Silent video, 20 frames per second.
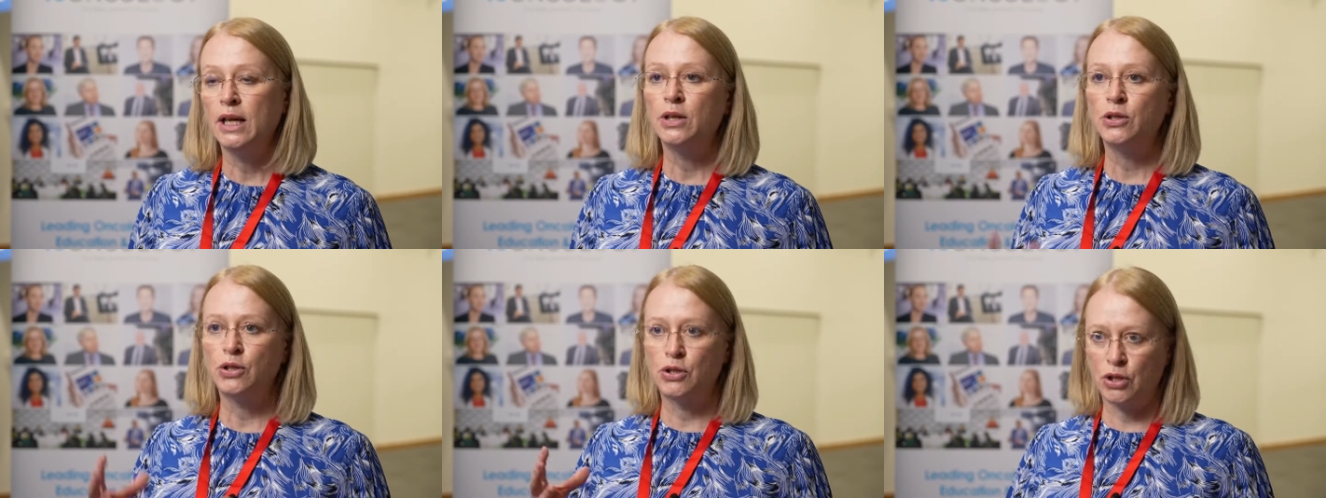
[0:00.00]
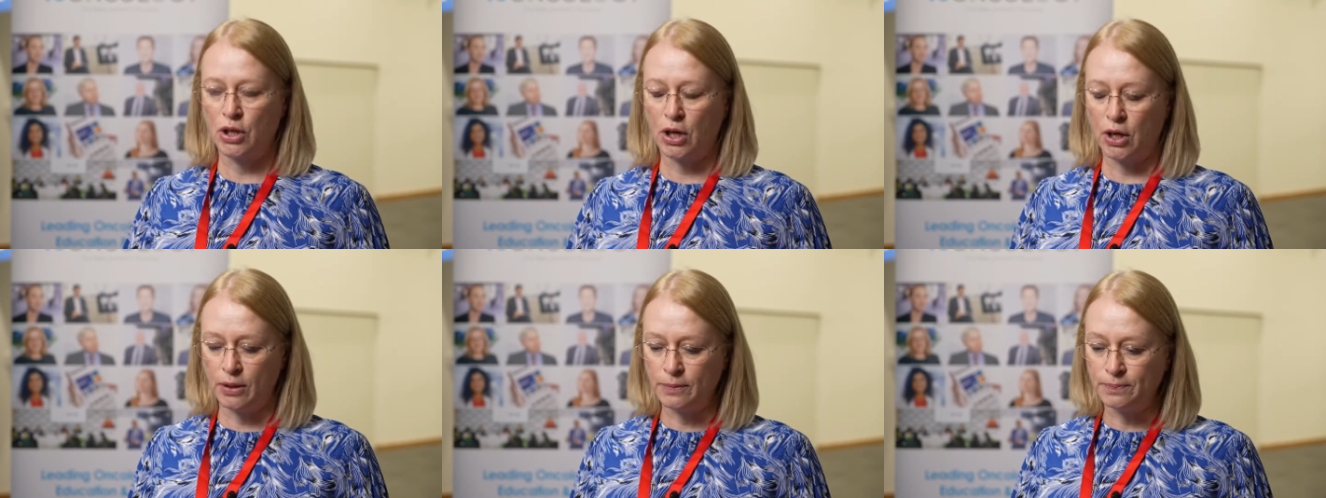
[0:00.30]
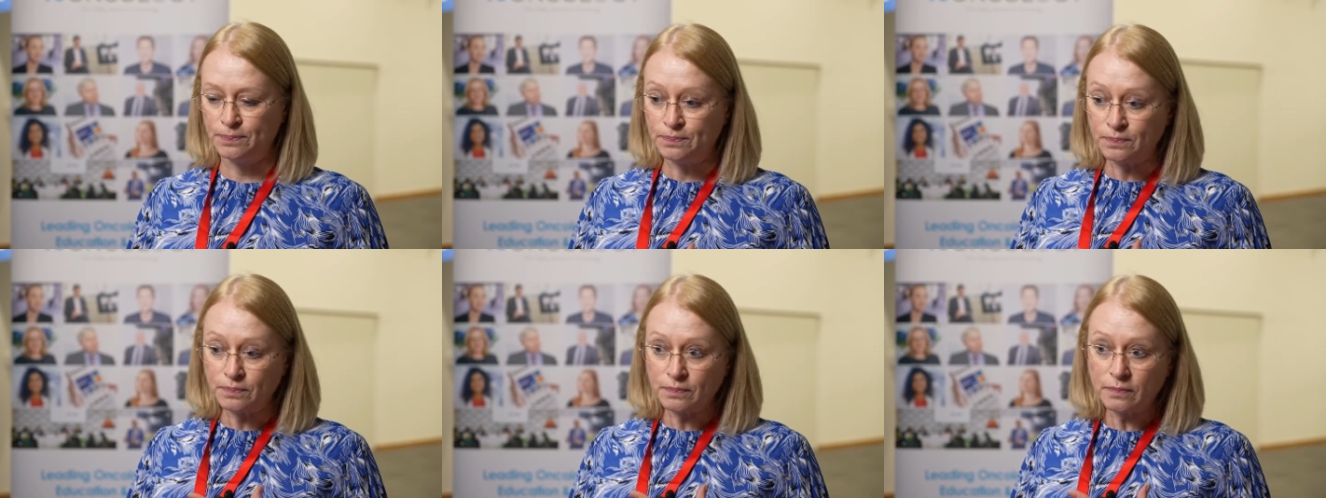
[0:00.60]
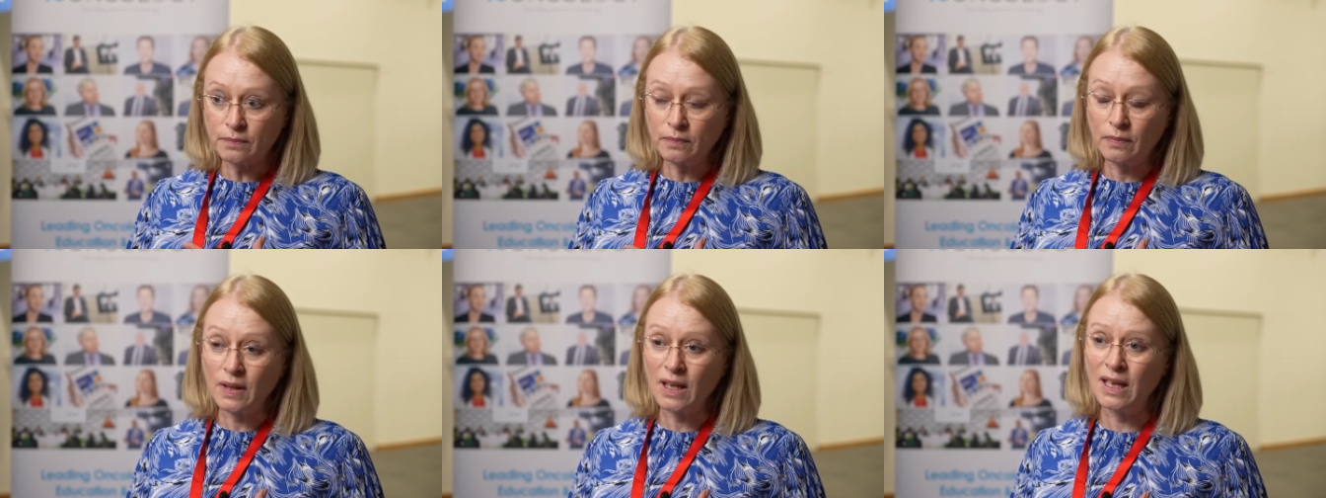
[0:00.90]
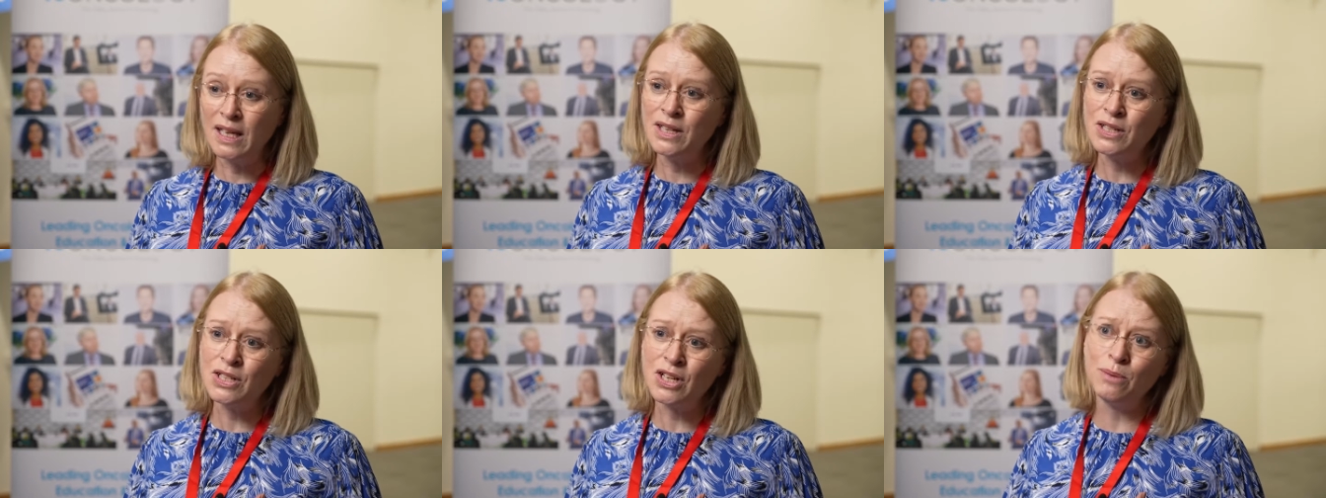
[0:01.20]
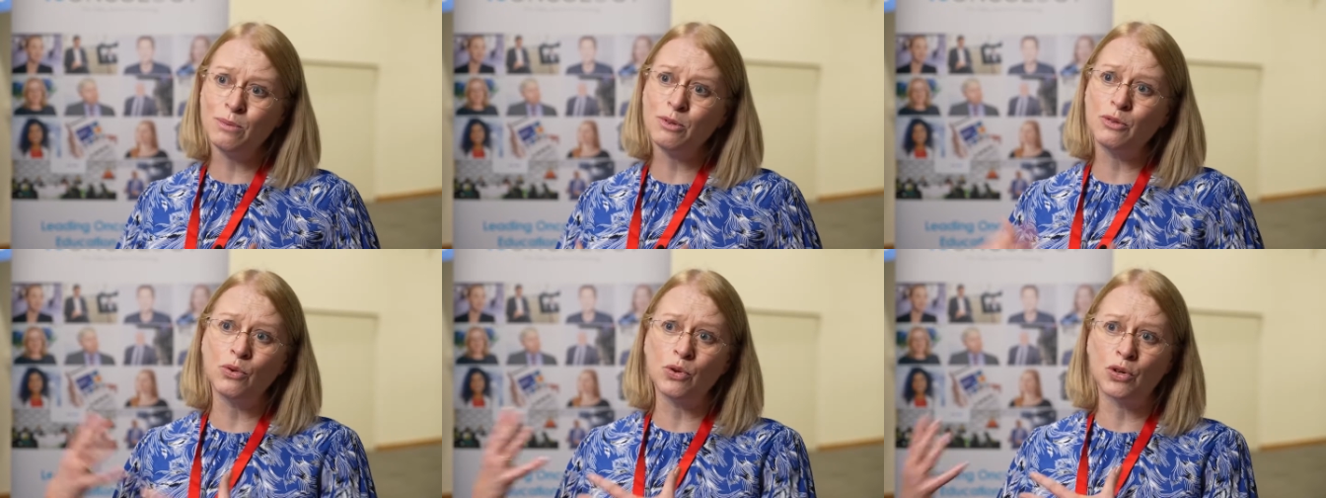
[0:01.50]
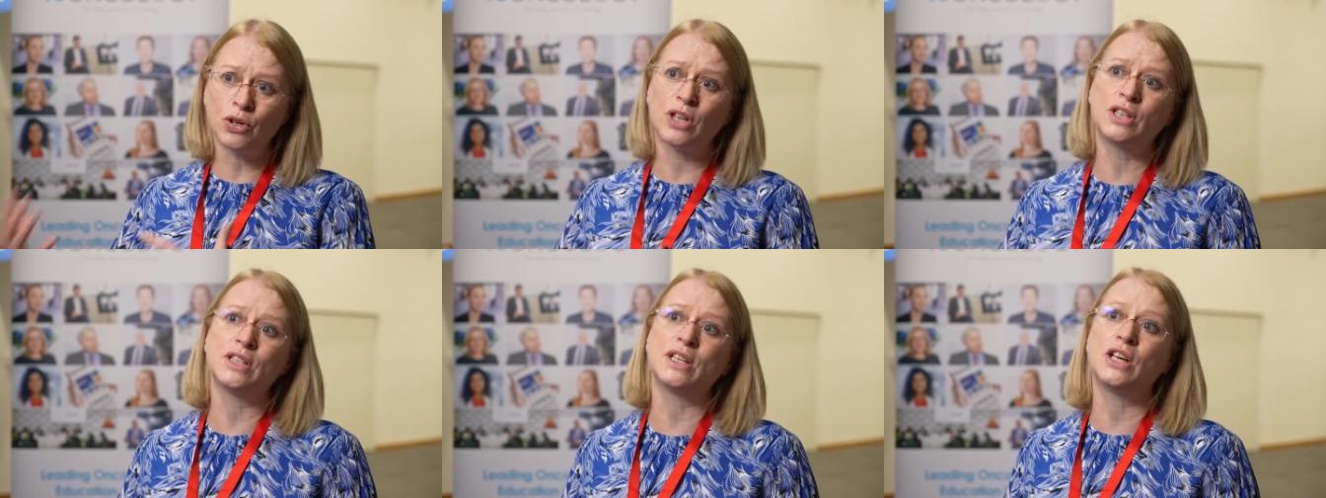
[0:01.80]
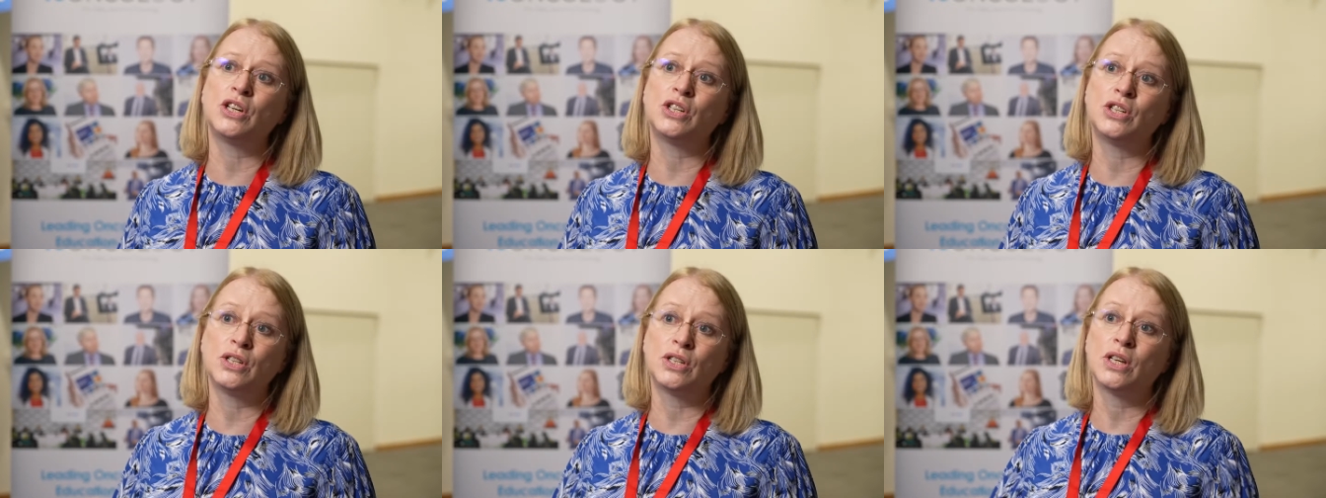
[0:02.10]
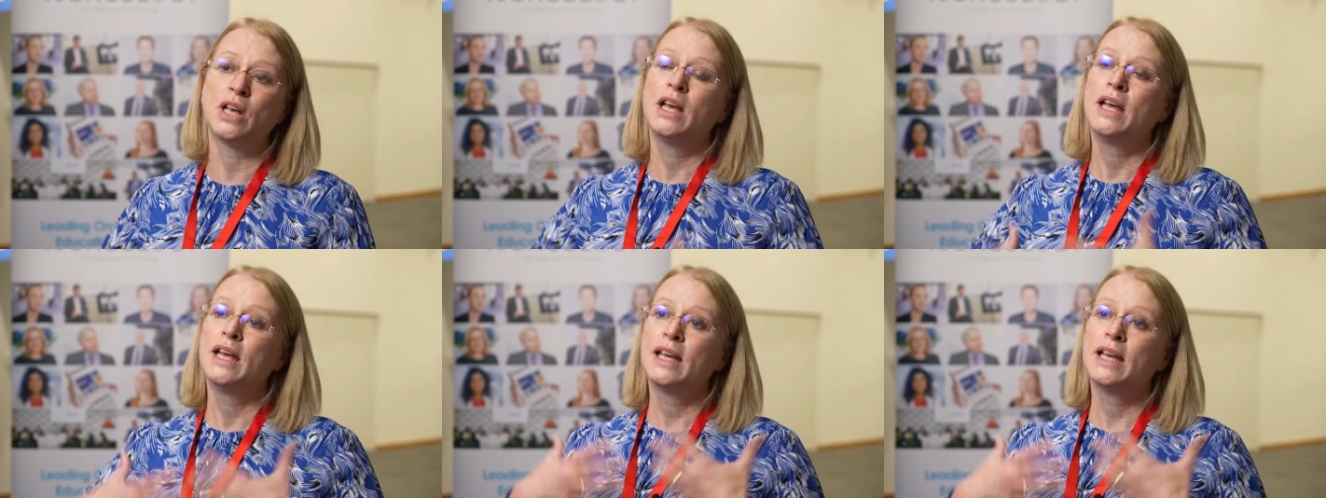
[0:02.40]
So in terms of organisations,